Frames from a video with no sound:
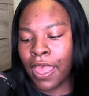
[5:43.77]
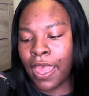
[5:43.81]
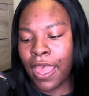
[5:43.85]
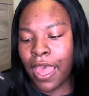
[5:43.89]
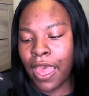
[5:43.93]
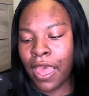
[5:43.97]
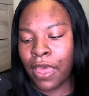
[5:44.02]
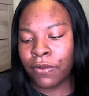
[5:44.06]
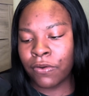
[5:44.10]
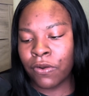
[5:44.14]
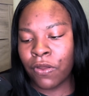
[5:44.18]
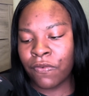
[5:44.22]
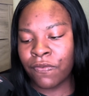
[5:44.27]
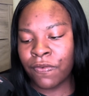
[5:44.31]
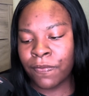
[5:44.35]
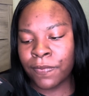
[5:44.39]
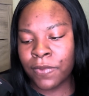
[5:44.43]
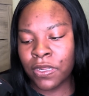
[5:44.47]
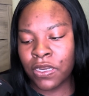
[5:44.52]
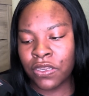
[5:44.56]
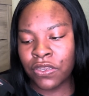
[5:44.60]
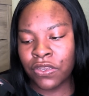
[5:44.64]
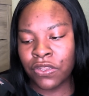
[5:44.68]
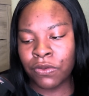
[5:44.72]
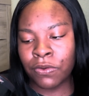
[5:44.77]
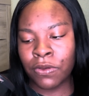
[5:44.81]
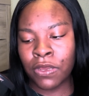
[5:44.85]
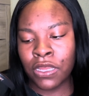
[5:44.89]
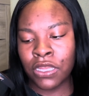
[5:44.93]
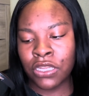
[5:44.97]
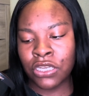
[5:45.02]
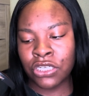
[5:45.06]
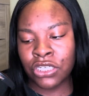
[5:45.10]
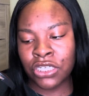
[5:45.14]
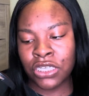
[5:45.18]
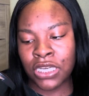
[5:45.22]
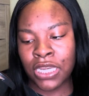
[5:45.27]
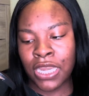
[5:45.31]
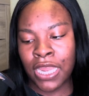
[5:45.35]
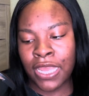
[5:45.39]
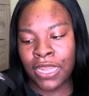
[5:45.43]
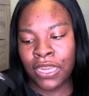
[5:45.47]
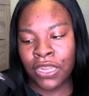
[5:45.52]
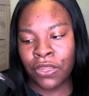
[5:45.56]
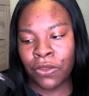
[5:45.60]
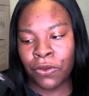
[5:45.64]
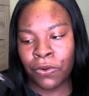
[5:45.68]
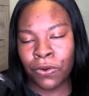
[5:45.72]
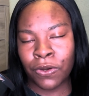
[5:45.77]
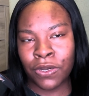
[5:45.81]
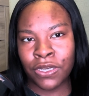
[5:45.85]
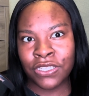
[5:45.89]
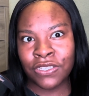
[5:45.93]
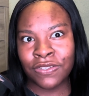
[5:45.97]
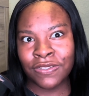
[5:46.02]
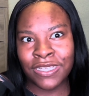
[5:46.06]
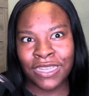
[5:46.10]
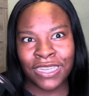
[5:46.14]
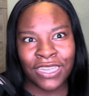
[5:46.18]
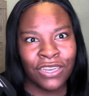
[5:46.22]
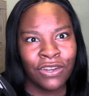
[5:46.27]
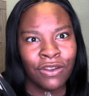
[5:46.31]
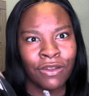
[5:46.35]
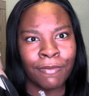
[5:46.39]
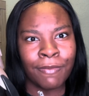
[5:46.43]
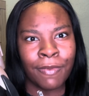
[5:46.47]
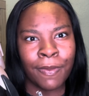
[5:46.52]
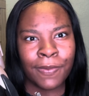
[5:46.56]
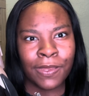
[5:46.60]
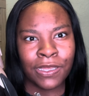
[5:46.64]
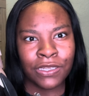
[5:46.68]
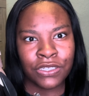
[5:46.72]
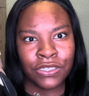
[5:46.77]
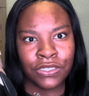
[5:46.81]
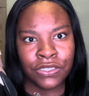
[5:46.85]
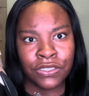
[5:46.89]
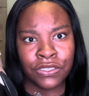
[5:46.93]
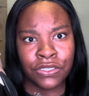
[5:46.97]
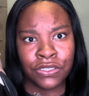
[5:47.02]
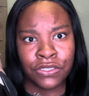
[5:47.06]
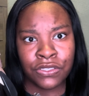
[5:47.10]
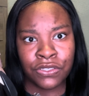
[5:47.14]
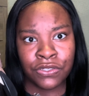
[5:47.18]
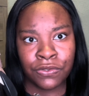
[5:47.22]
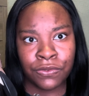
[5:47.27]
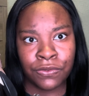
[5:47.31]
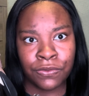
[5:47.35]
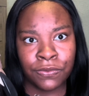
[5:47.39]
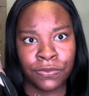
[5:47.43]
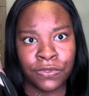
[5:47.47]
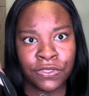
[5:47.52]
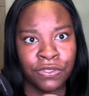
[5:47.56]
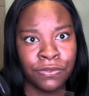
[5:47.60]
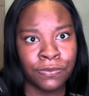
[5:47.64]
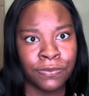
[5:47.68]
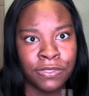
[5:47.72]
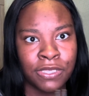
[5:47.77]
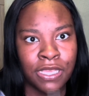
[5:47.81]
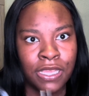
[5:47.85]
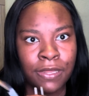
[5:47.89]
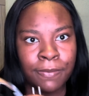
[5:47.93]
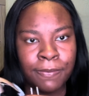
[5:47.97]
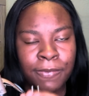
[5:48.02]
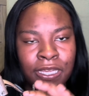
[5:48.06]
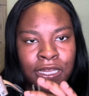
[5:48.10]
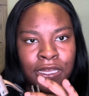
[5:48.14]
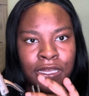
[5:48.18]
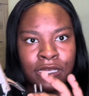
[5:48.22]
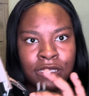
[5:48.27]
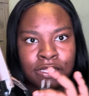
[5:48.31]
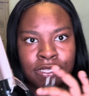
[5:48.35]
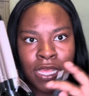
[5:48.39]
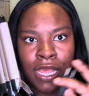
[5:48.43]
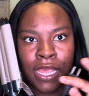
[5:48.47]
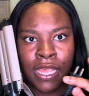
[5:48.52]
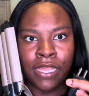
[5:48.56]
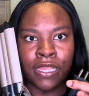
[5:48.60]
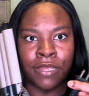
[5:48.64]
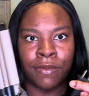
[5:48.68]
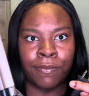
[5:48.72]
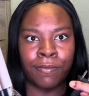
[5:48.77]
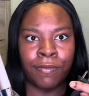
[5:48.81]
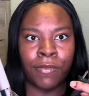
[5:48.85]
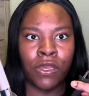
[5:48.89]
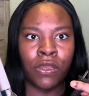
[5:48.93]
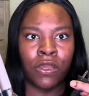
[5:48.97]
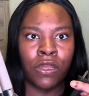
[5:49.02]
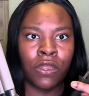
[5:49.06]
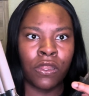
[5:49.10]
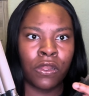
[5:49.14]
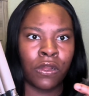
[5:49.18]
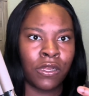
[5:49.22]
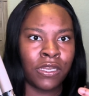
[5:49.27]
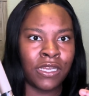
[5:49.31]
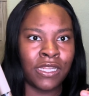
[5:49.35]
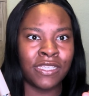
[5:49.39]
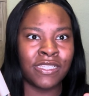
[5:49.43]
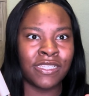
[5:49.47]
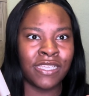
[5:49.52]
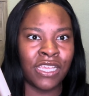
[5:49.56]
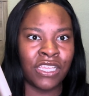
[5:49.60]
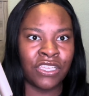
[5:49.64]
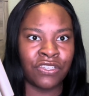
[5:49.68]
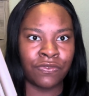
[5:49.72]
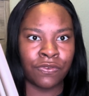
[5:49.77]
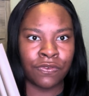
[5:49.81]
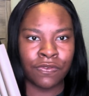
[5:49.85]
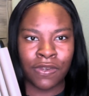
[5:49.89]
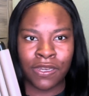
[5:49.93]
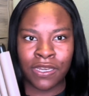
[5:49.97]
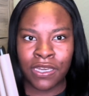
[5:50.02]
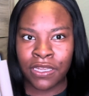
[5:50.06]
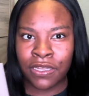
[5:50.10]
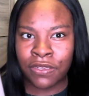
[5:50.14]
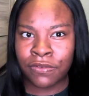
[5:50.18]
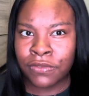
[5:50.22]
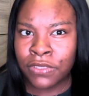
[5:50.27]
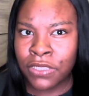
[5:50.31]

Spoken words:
I don't know if I'm gonna do 180 or 210. You know, maybe I'll just do 210 because I am on a schedule right now.